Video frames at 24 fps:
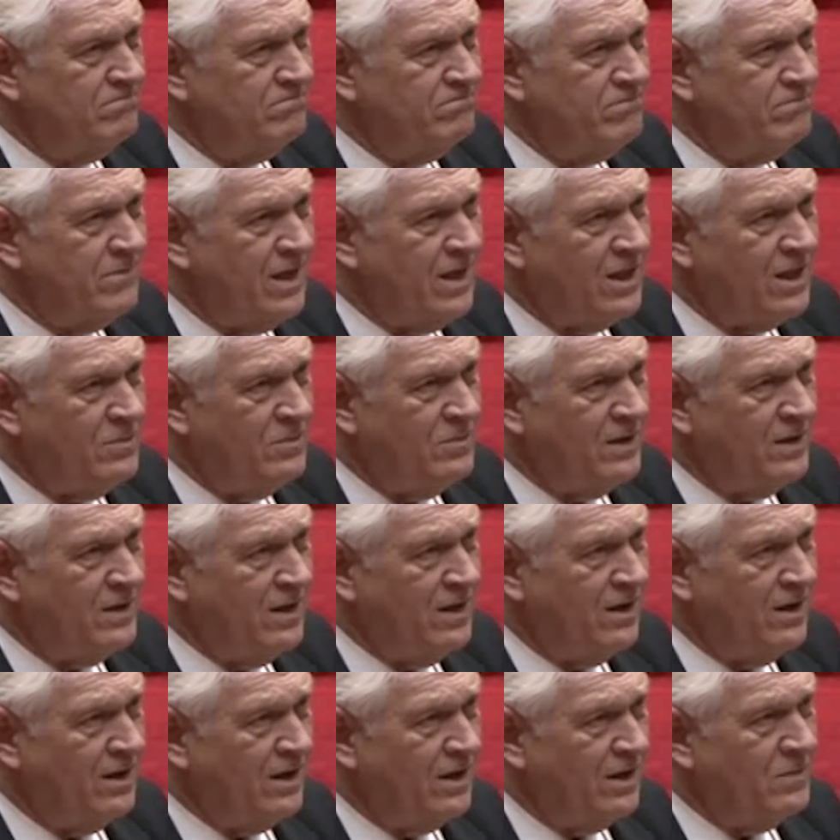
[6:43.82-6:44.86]
That's been
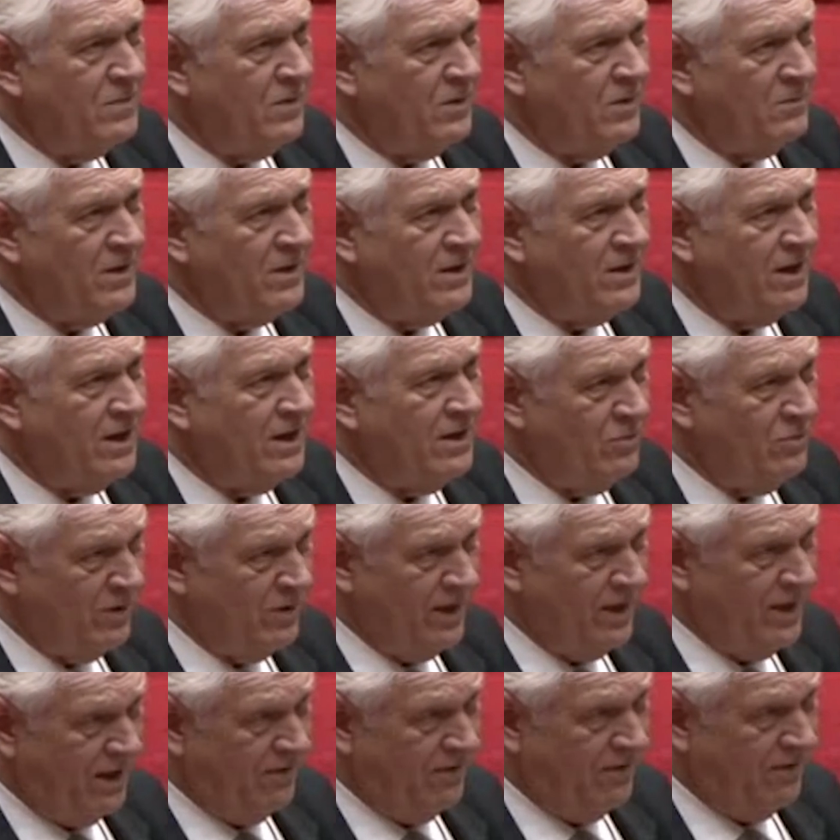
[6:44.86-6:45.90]
done experimentally.
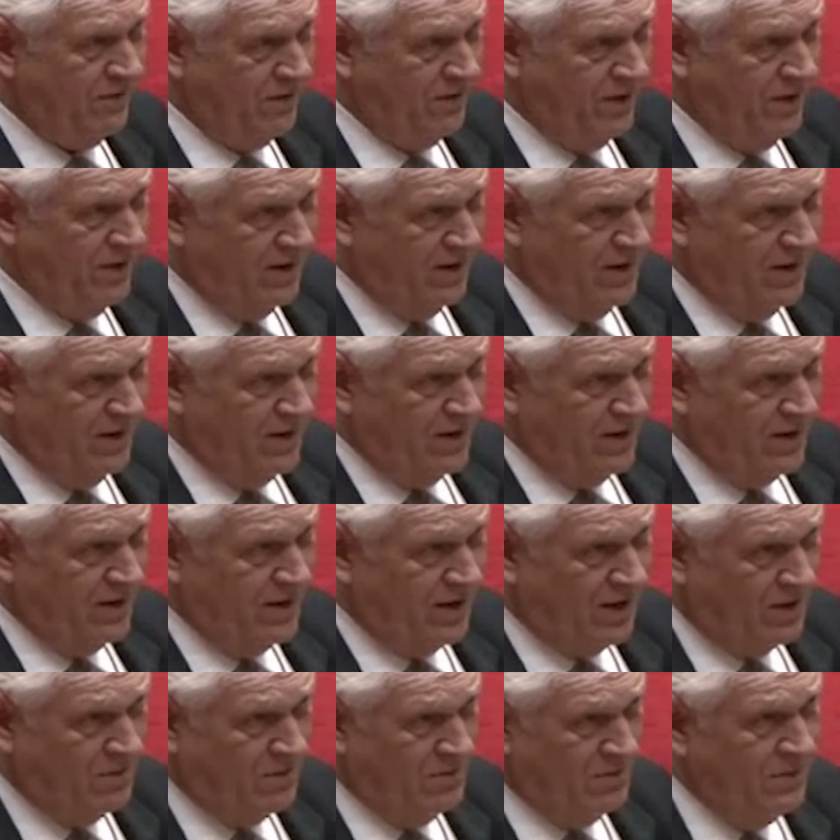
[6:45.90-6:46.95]
We have
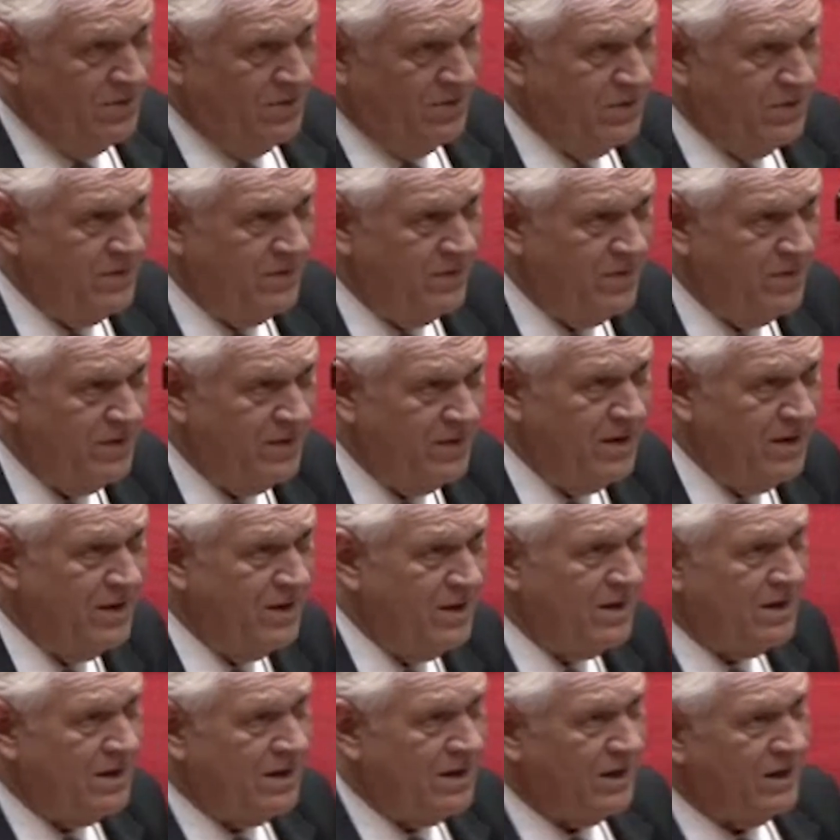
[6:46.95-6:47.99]
some
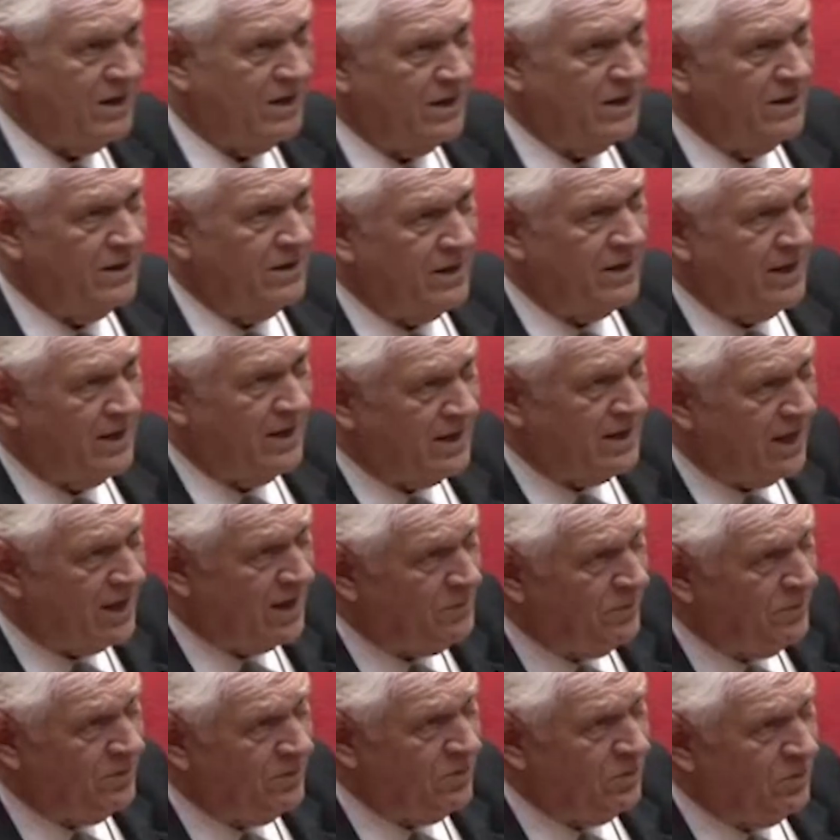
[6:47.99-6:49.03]

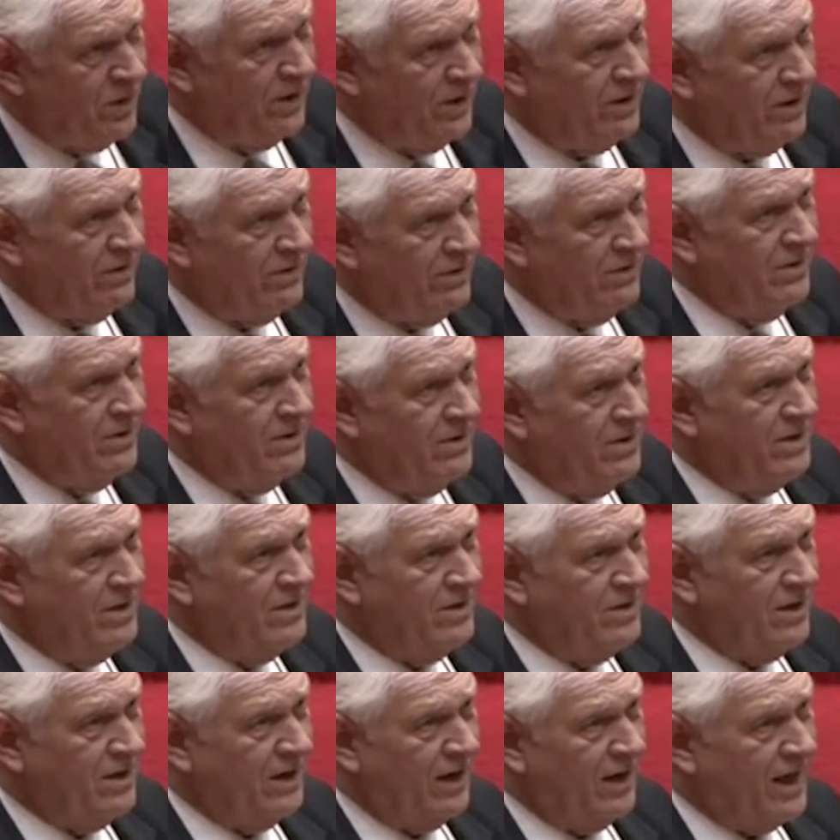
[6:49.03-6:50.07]
examples where
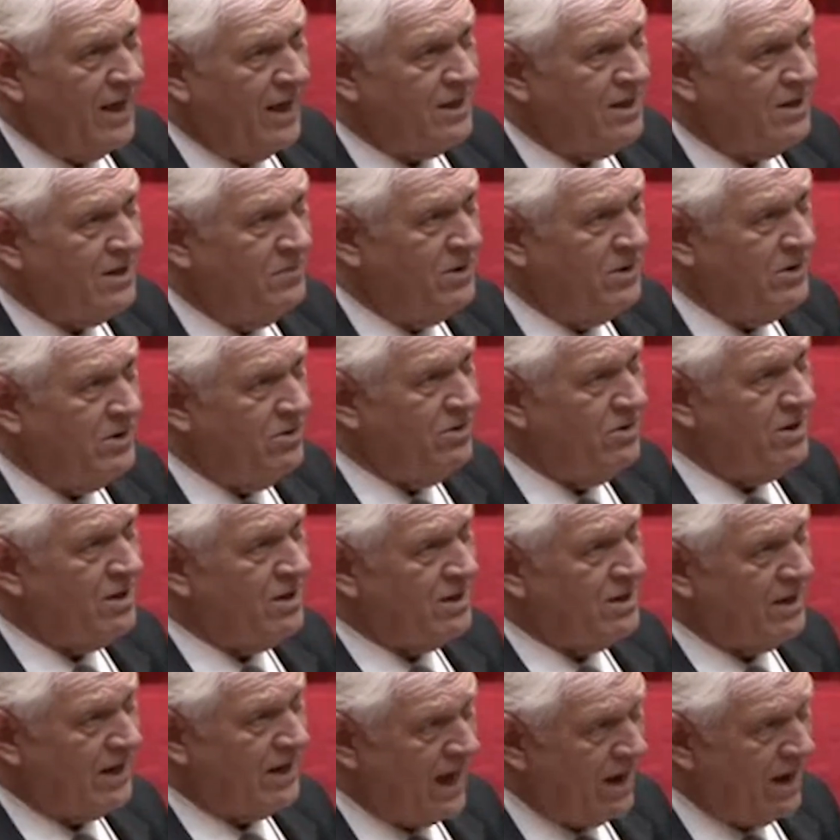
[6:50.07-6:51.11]
the glass can be used
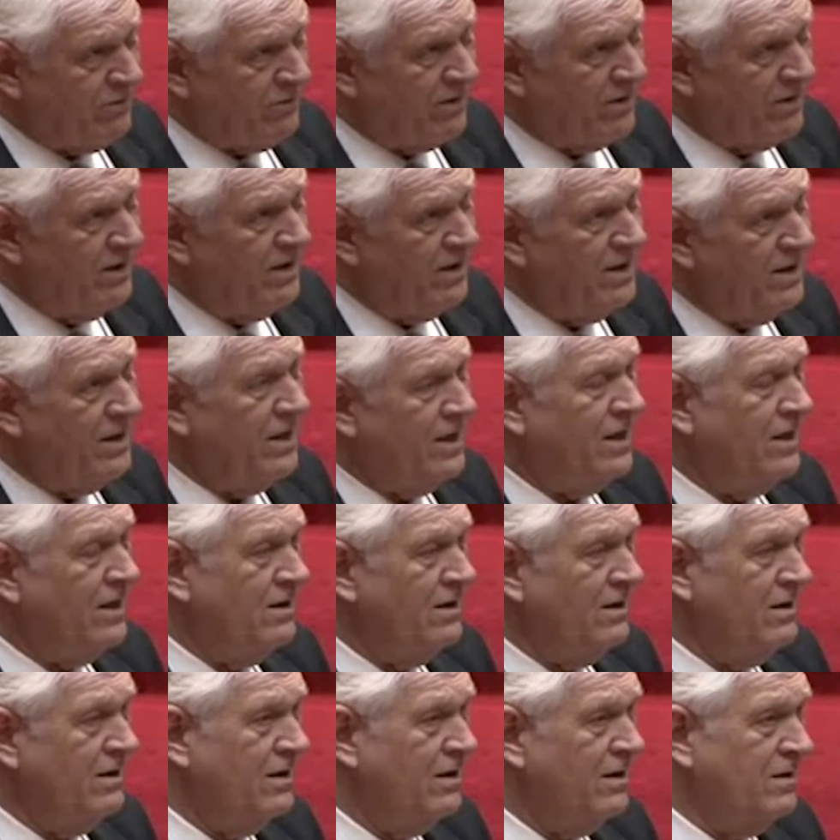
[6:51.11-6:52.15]
as an aggregate
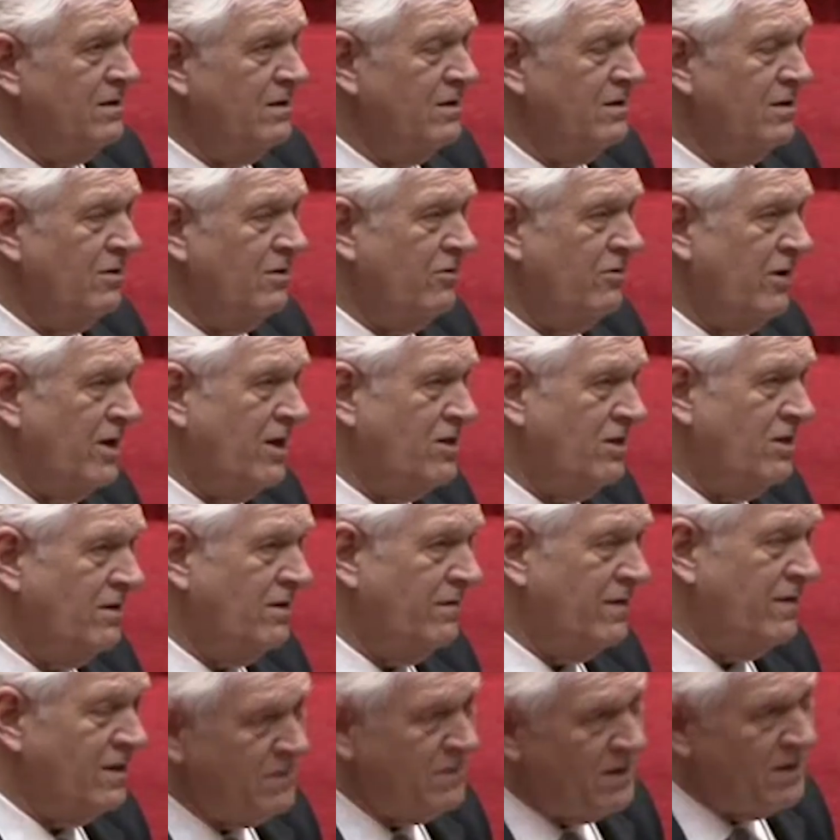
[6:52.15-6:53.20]
in the creation
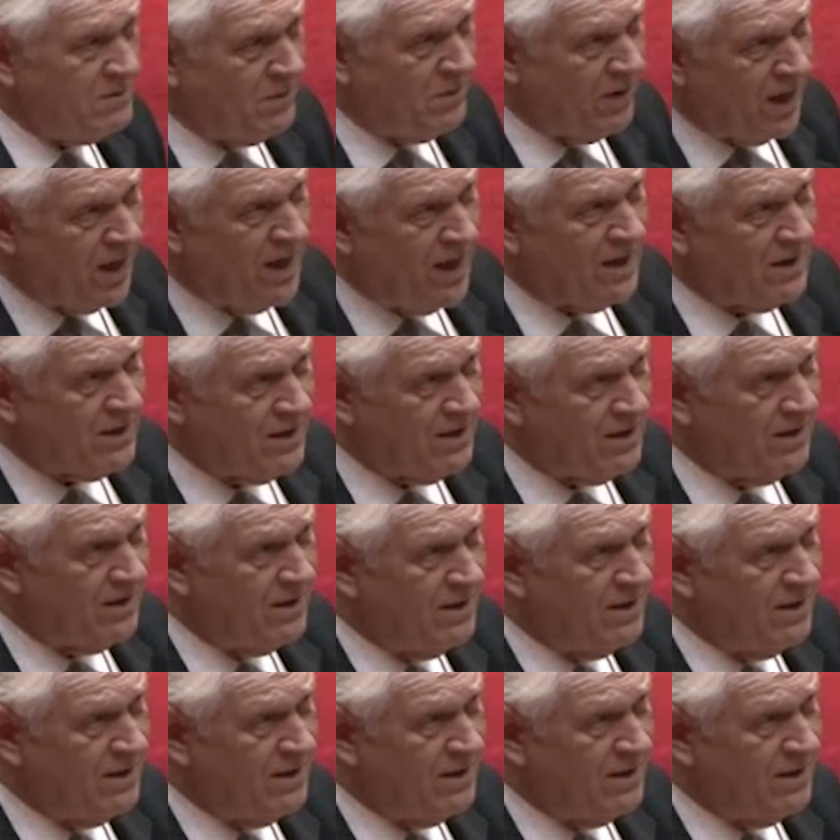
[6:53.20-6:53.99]
of cement blocks.